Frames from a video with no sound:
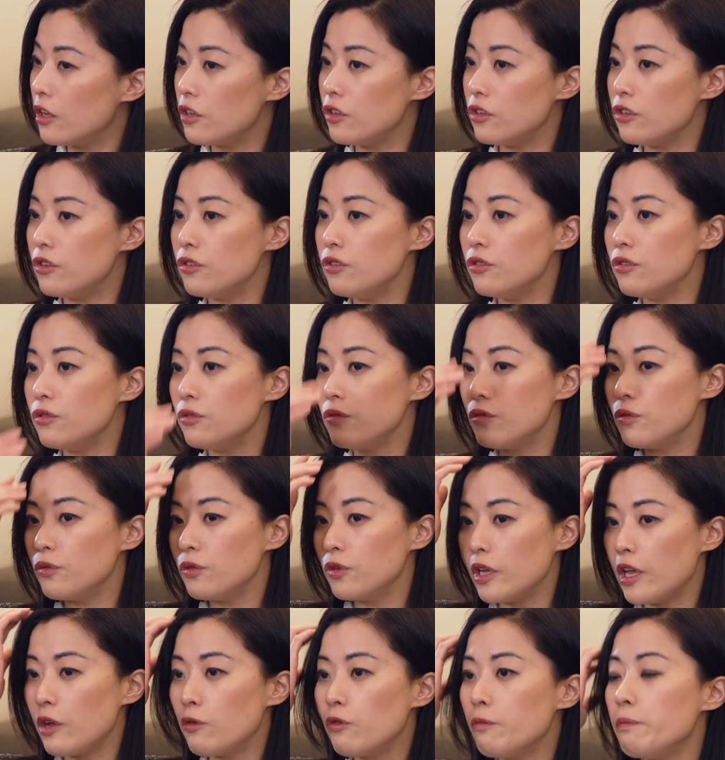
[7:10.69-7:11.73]

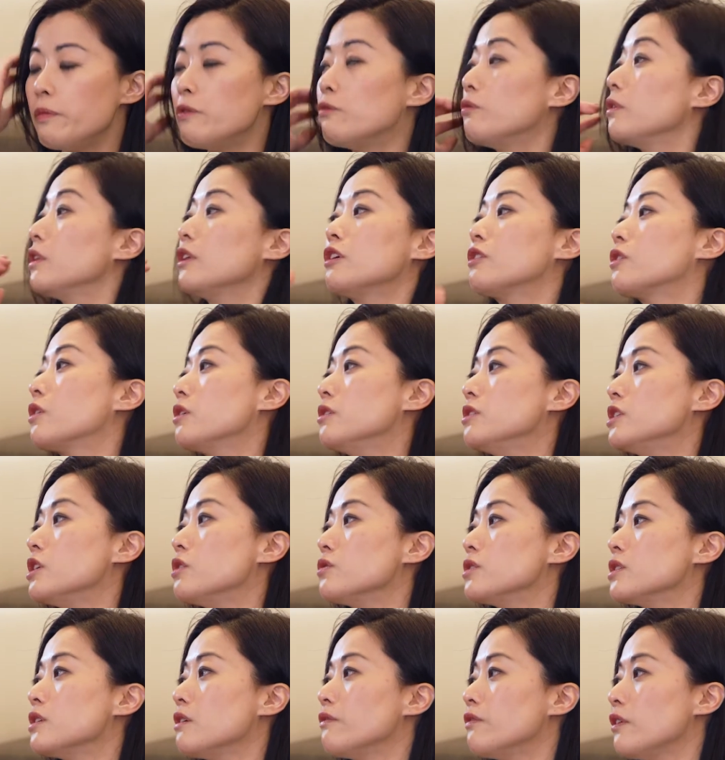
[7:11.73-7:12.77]
it would be really
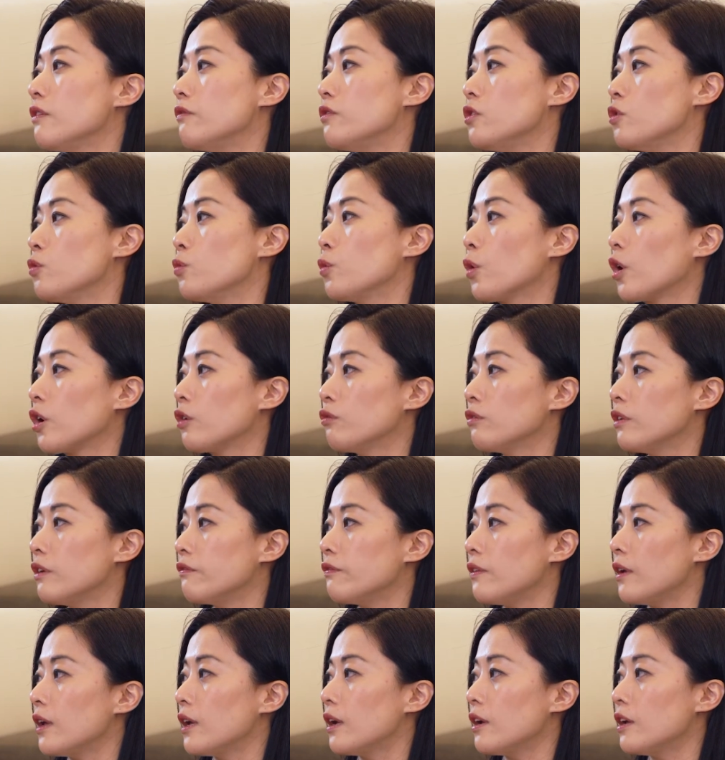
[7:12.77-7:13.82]
conducive if you work with
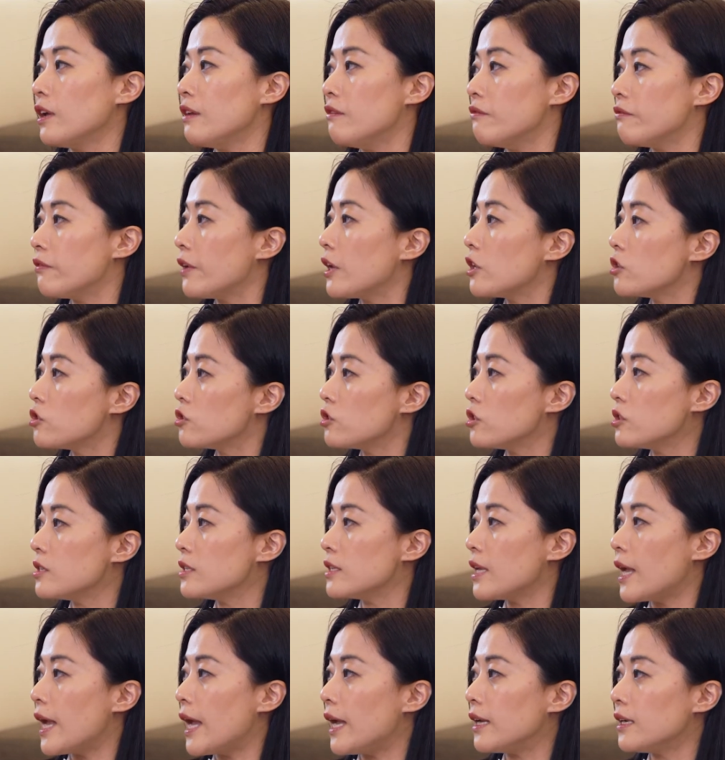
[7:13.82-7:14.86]
investors
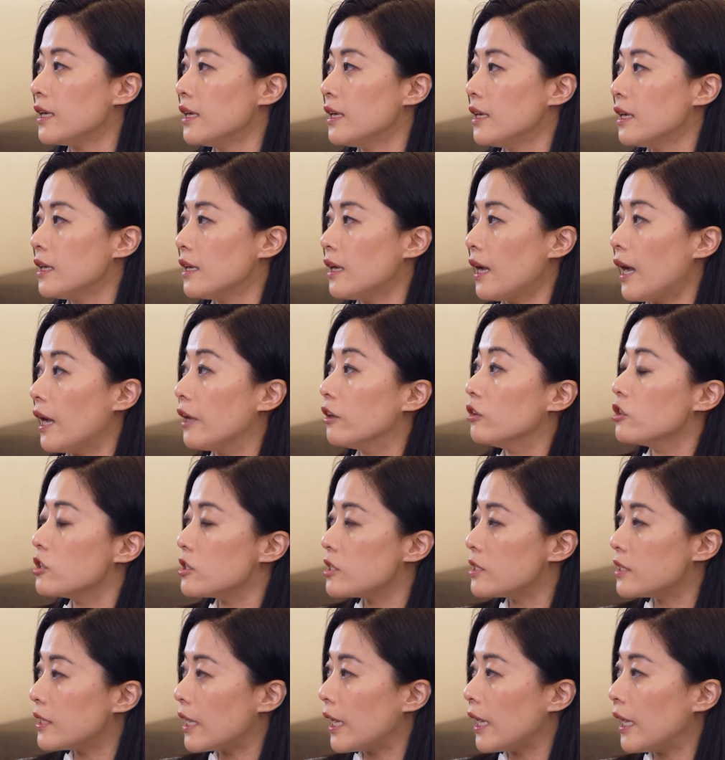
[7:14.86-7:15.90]
that
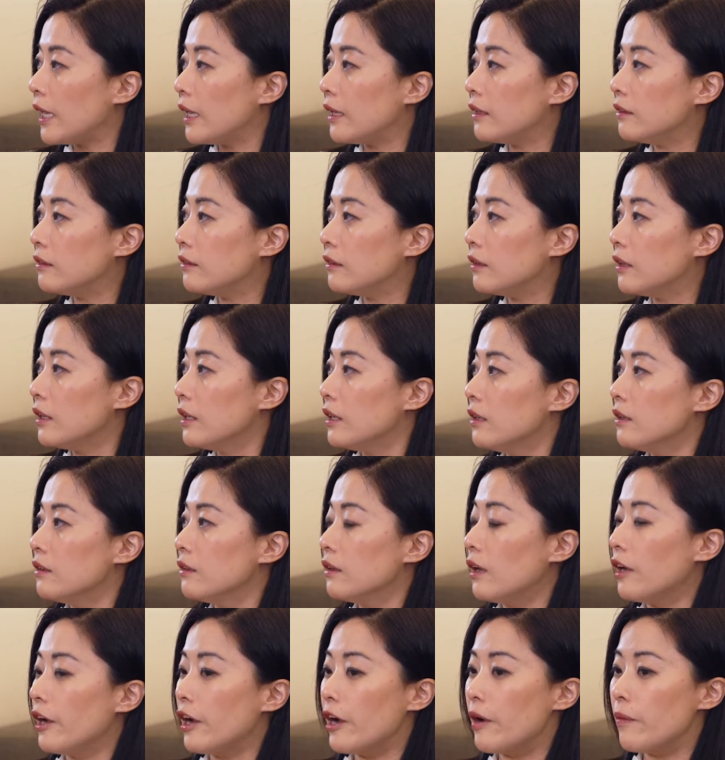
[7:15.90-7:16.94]
understand
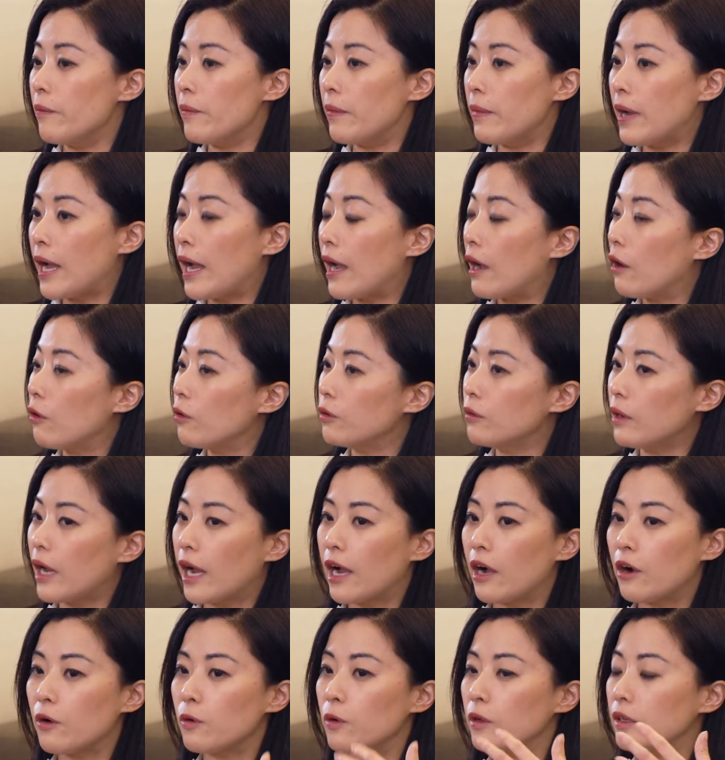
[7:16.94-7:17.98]

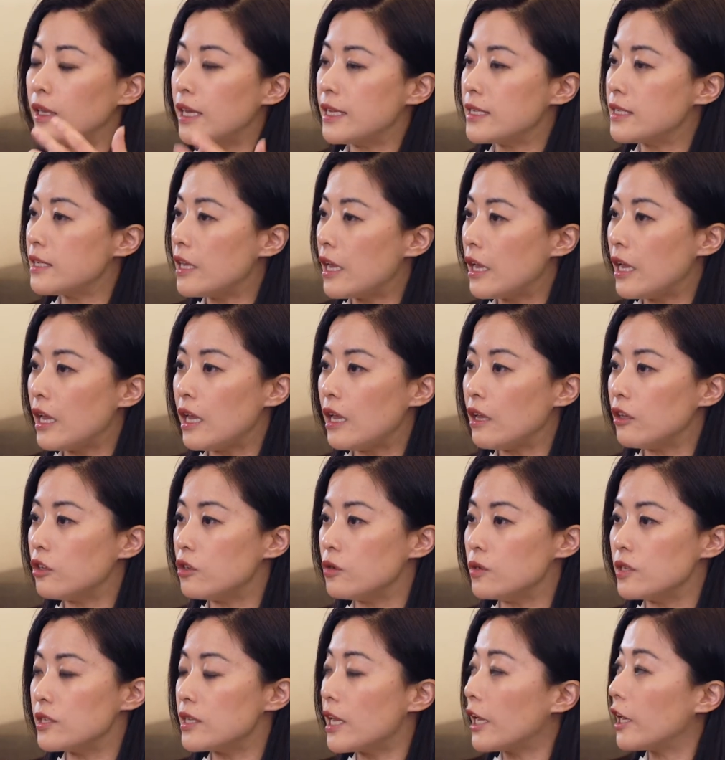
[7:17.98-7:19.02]
how, let's say,
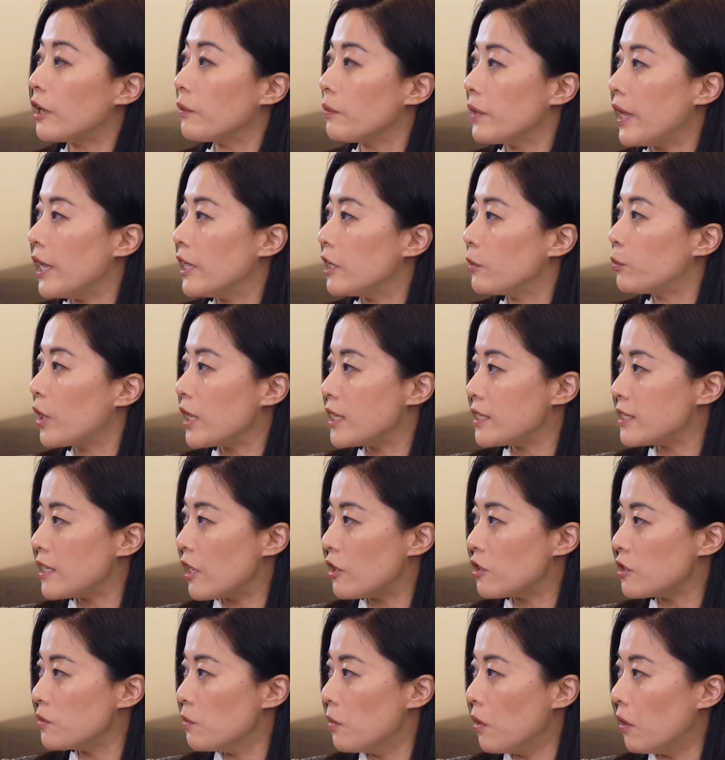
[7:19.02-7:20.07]
to set up enterprise
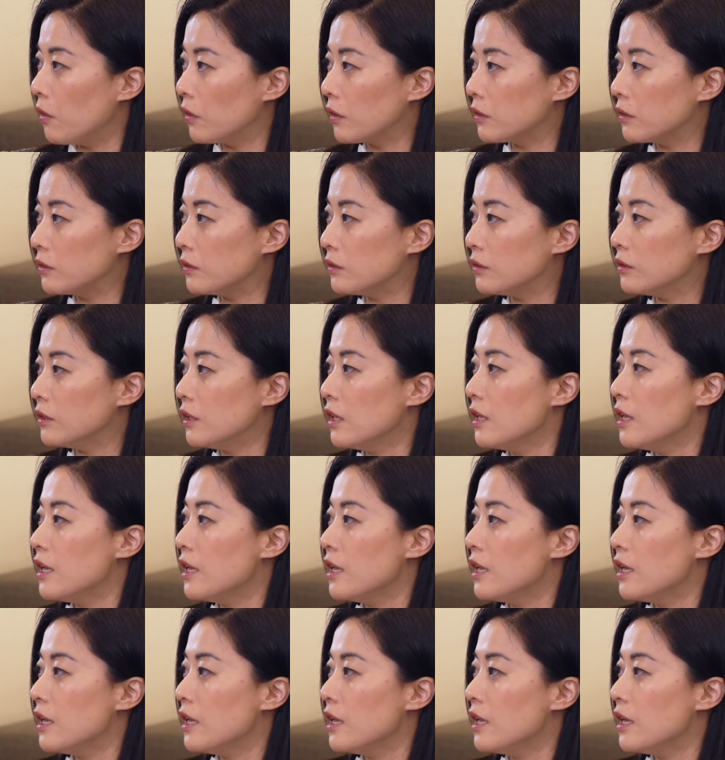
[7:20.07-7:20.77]
sales model,